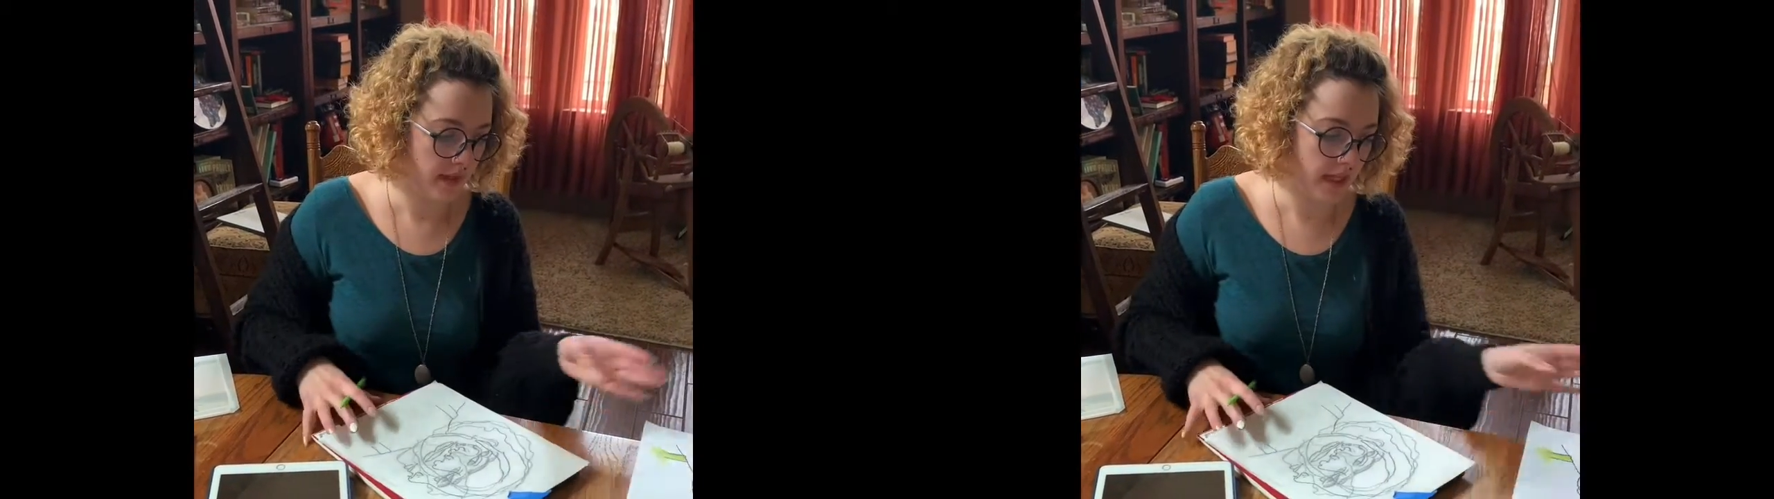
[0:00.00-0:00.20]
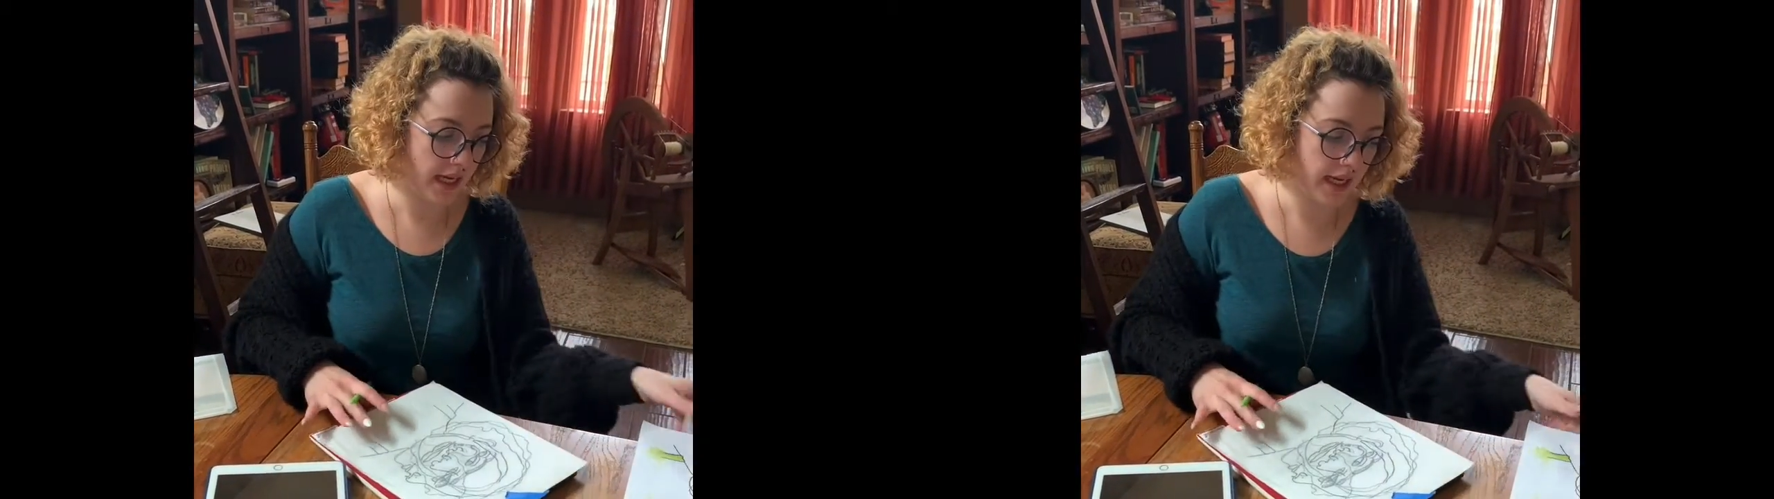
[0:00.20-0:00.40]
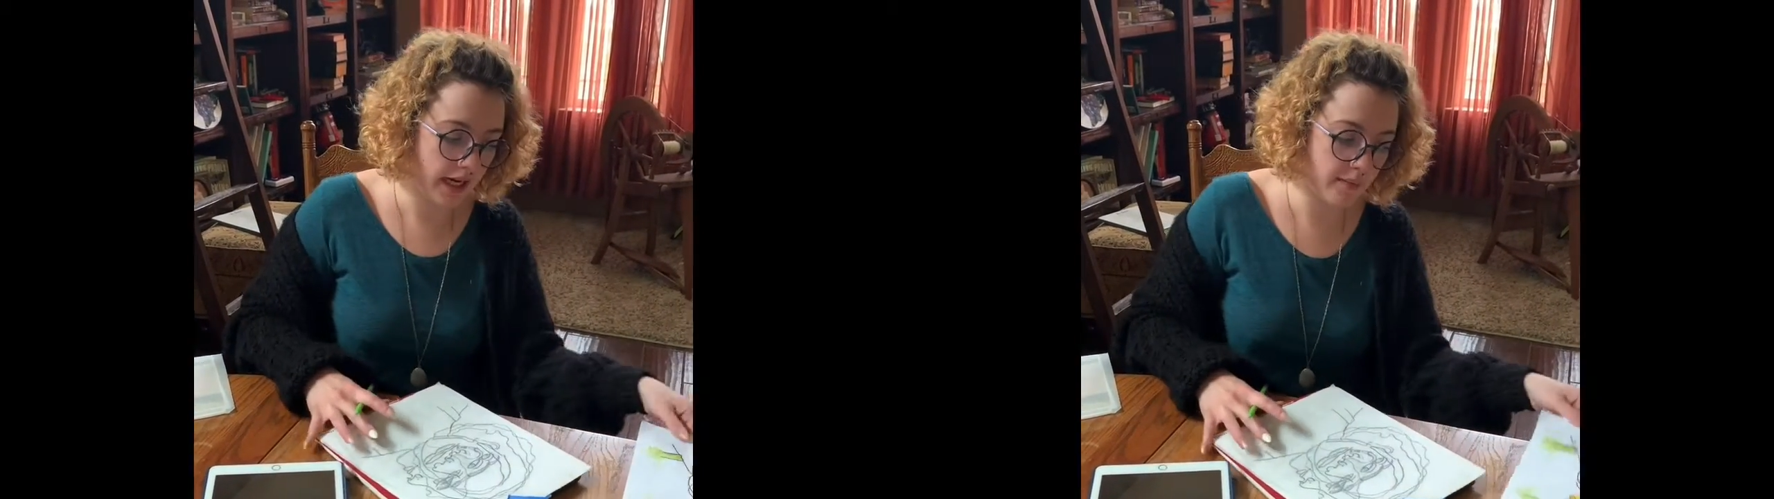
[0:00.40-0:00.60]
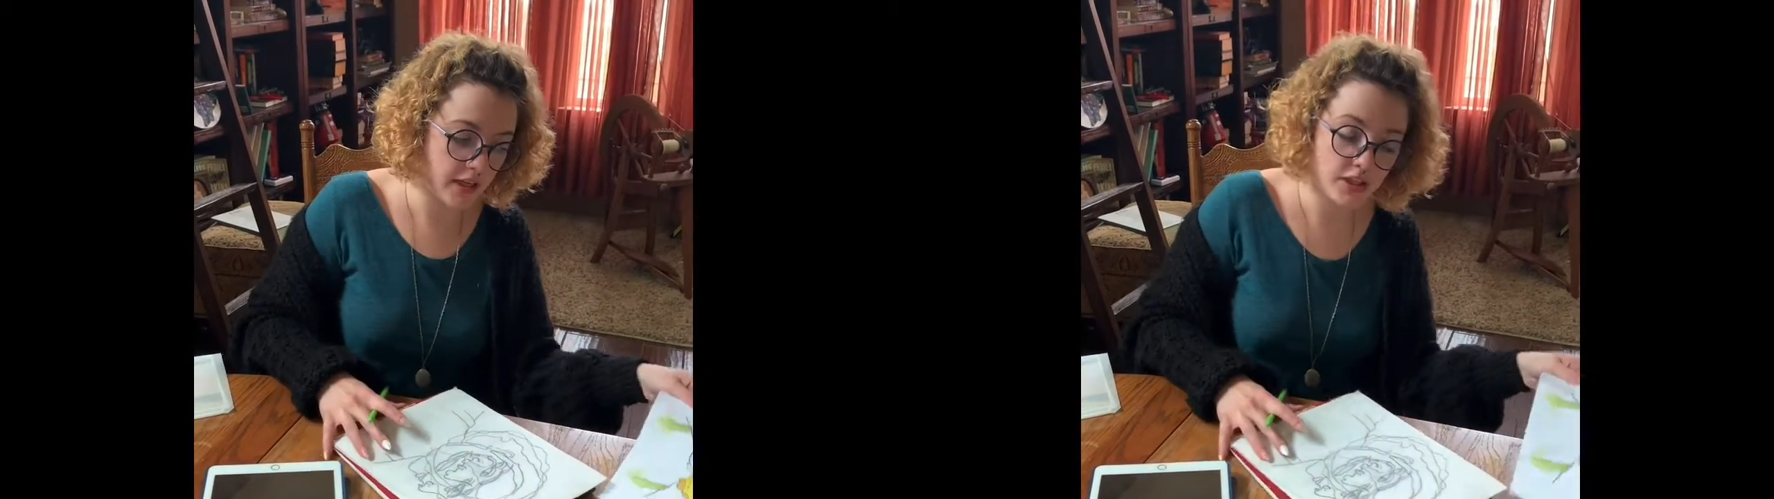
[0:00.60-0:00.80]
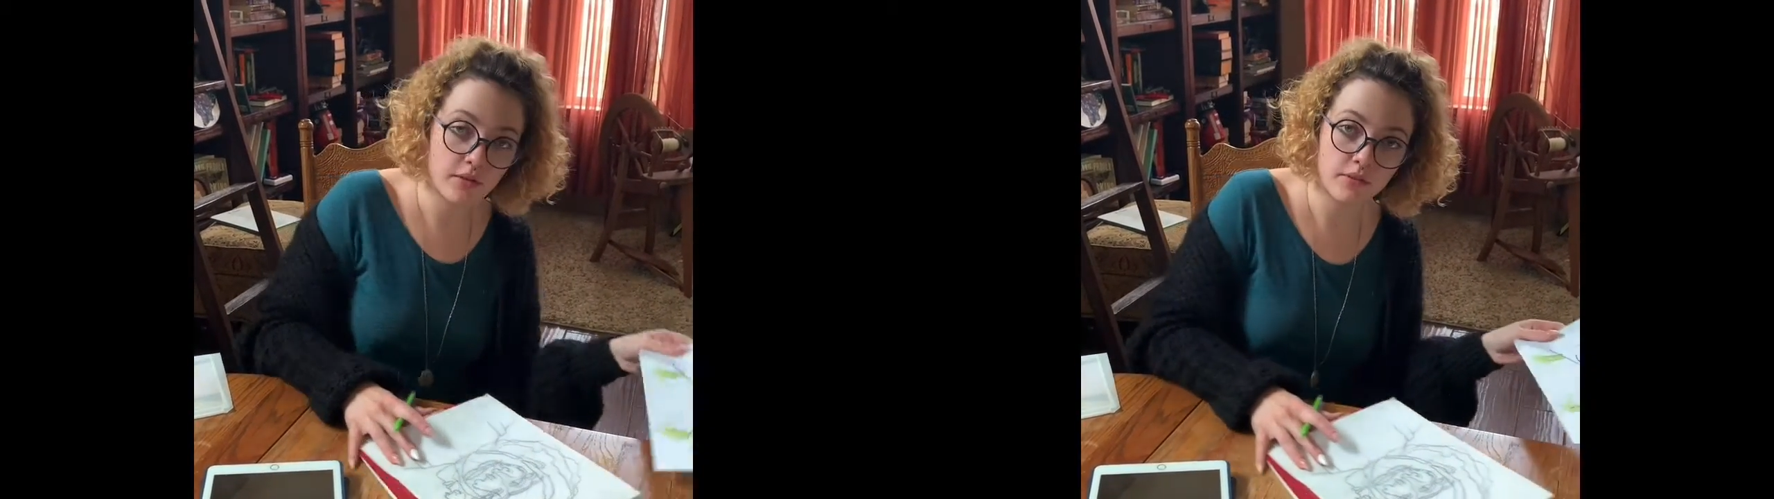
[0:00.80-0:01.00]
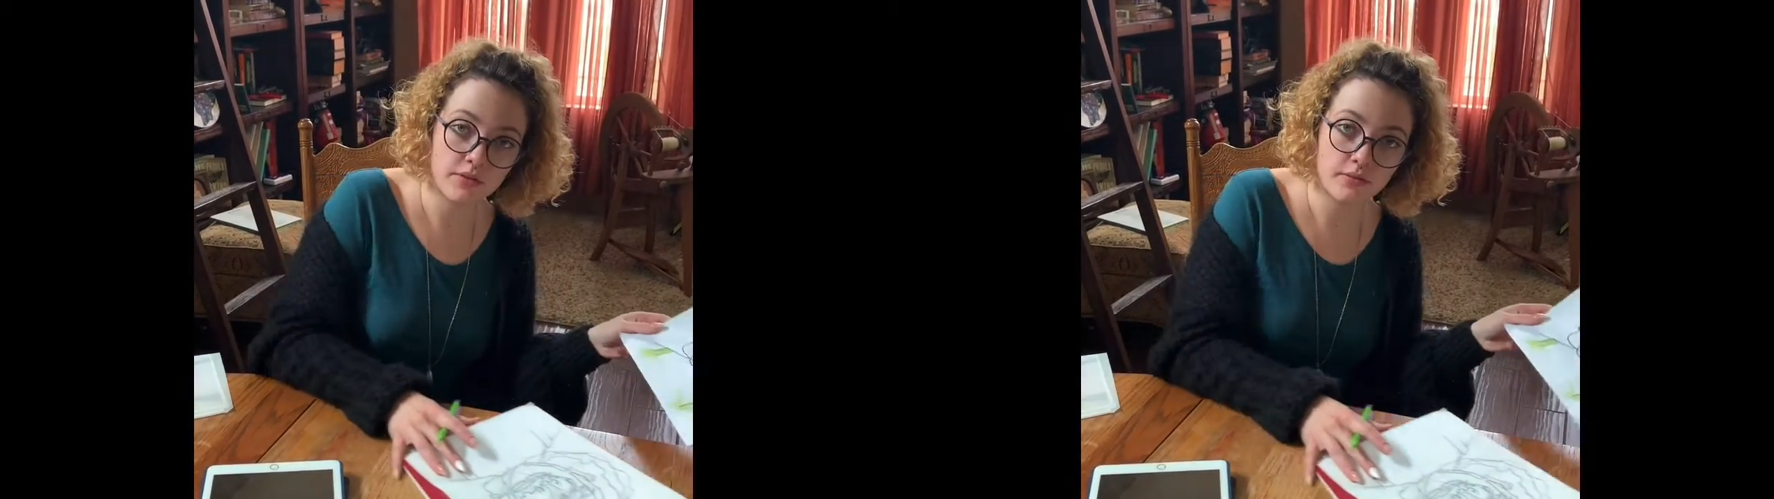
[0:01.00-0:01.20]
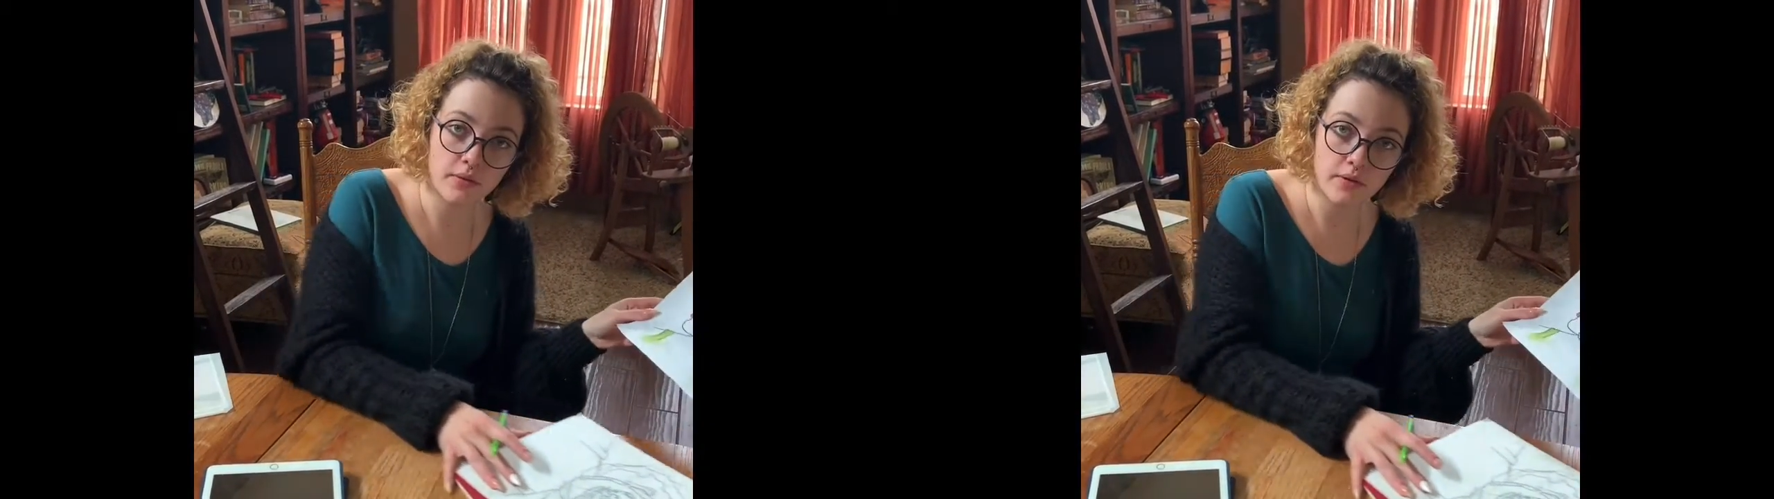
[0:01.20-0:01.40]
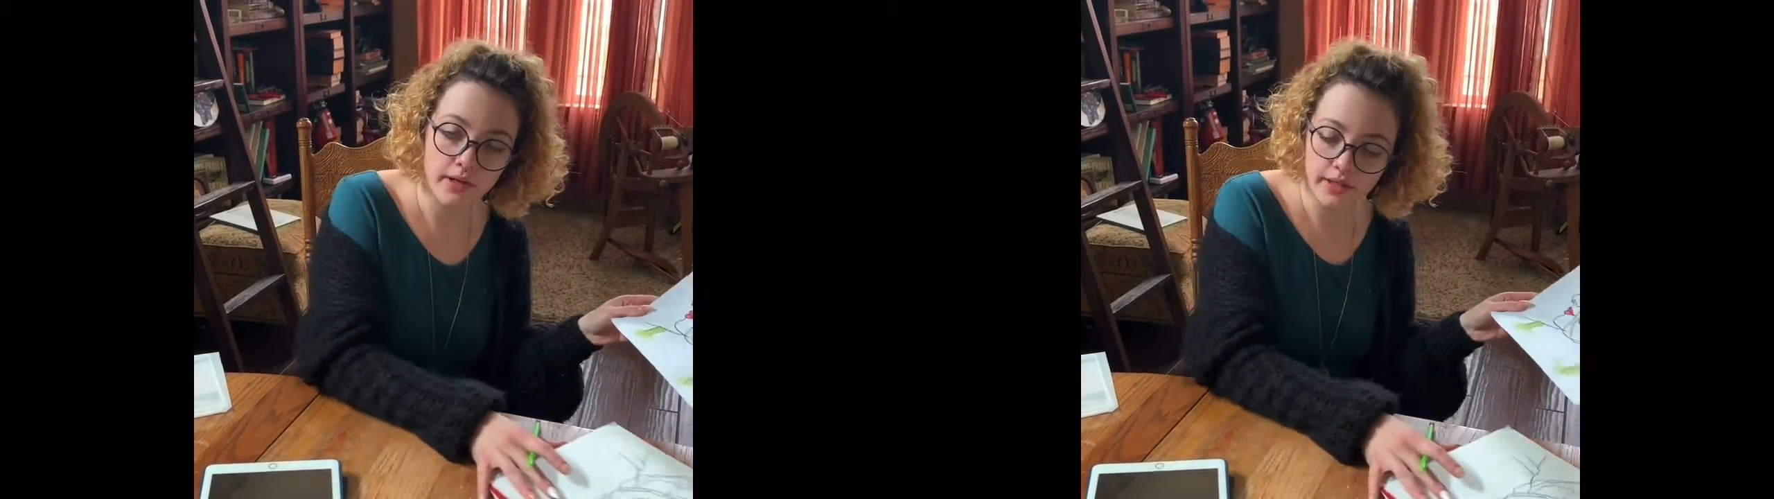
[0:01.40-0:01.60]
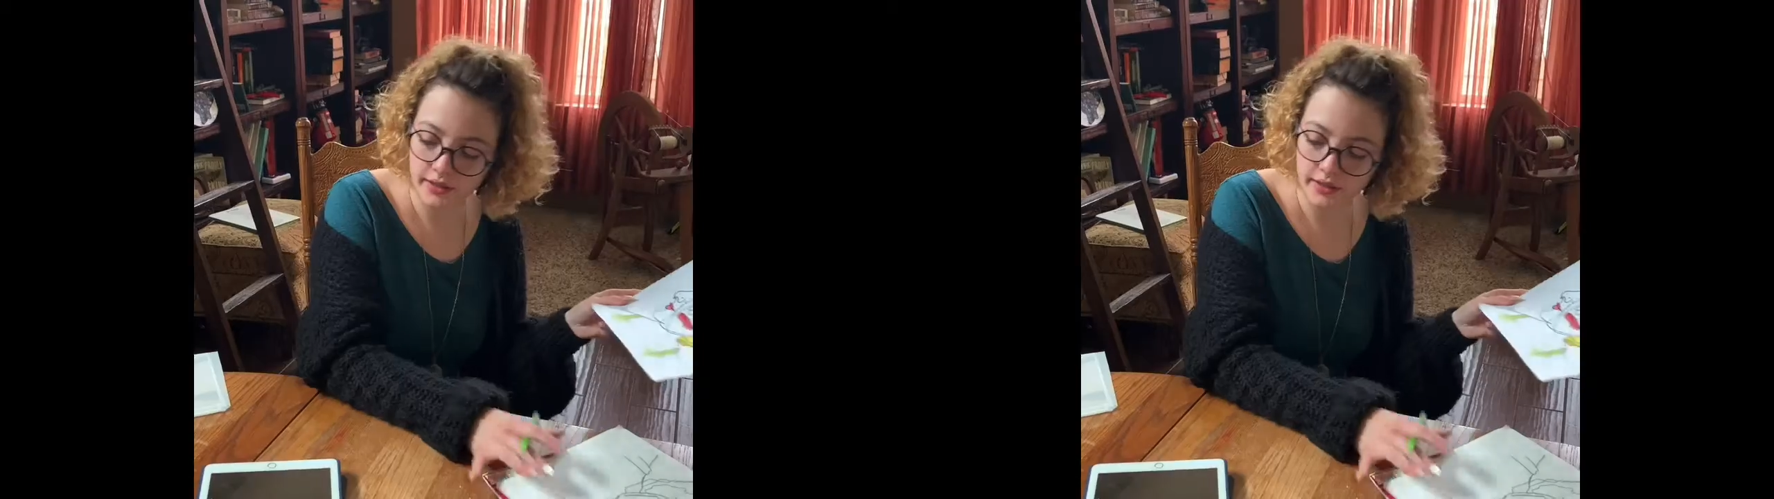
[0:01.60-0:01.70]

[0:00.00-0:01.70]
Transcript: like I mentioned before,